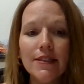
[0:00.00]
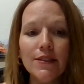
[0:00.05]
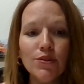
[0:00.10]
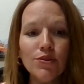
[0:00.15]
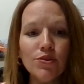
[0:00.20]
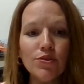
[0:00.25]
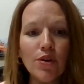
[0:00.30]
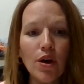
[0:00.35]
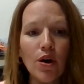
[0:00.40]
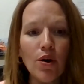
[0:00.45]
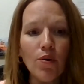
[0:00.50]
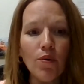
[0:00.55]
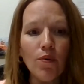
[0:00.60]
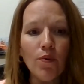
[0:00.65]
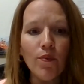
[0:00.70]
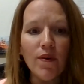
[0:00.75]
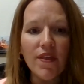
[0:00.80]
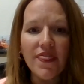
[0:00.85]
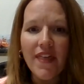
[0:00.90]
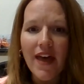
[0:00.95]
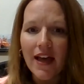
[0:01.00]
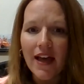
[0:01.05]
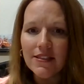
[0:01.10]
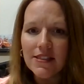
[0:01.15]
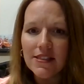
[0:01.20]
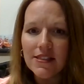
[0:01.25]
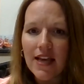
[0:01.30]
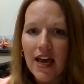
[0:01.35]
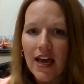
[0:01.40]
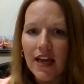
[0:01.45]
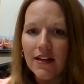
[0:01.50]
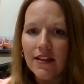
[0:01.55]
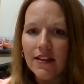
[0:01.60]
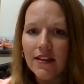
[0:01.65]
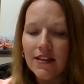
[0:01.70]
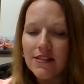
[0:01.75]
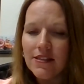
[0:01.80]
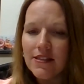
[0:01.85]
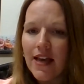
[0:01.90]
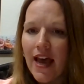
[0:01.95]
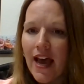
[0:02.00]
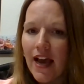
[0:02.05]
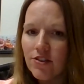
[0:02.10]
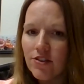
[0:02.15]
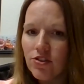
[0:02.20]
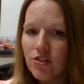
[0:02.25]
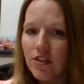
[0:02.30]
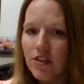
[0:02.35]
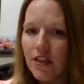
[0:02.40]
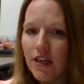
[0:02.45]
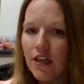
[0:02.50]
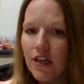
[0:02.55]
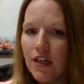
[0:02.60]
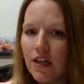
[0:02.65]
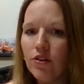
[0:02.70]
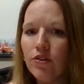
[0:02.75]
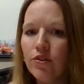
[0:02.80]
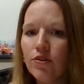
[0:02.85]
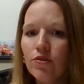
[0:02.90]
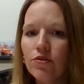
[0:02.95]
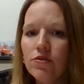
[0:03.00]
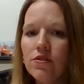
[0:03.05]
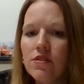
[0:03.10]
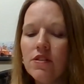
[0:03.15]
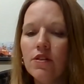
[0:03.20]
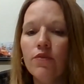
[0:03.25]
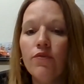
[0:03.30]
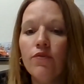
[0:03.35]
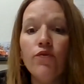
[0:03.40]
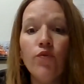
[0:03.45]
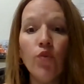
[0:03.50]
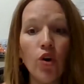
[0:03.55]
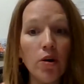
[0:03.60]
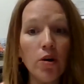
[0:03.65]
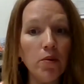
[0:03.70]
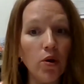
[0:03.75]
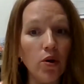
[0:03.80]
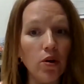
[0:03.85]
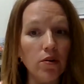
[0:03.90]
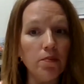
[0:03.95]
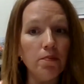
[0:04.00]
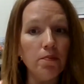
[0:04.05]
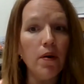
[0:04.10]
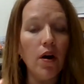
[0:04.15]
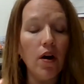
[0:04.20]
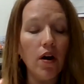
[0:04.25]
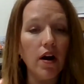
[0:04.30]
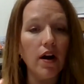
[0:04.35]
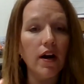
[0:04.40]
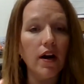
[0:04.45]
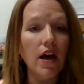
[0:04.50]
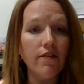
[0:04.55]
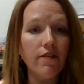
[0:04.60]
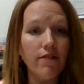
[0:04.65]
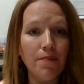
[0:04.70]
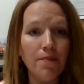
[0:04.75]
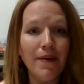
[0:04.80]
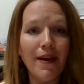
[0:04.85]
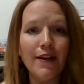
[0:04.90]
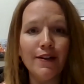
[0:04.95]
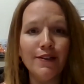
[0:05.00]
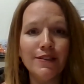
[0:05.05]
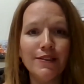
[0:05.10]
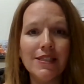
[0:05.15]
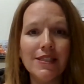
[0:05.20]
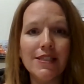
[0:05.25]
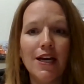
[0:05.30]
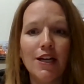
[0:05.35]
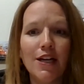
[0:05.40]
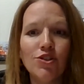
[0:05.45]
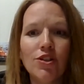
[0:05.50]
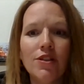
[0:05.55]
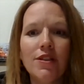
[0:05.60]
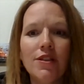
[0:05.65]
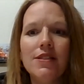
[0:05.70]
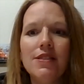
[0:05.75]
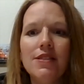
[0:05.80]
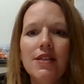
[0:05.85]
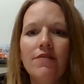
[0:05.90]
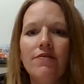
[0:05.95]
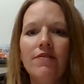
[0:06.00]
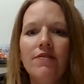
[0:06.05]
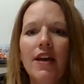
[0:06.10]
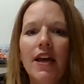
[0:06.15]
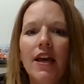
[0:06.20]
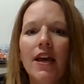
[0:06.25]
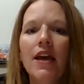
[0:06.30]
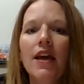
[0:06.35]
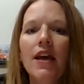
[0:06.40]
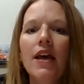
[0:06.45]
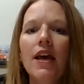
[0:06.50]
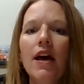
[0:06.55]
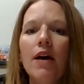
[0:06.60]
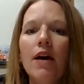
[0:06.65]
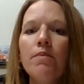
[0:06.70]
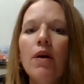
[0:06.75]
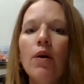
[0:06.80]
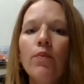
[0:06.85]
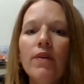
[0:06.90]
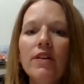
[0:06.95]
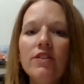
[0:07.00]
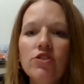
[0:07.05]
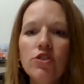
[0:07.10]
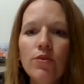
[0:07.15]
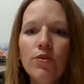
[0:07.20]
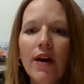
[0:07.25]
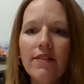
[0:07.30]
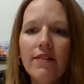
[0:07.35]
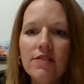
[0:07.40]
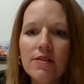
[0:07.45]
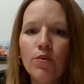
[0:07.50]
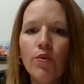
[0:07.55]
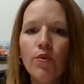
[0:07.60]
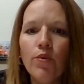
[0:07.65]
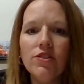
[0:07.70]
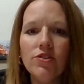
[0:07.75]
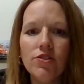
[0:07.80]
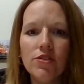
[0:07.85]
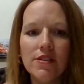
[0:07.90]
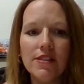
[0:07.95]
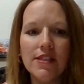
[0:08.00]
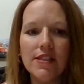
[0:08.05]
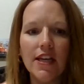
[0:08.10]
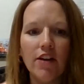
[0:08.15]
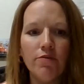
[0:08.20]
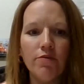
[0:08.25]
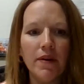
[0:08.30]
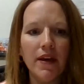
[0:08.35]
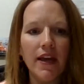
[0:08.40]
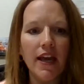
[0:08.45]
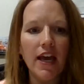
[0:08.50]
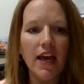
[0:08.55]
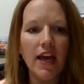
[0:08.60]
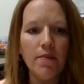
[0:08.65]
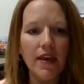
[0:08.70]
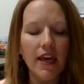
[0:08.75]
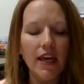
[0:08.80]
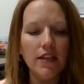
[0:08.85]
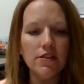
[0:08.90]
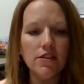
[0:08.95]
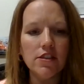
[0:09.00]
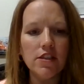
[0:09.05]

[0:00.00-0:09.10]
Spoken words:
So with that said, this actually concludes the formal part of our panel discussion this evening, but we do have some questions that have been coming in.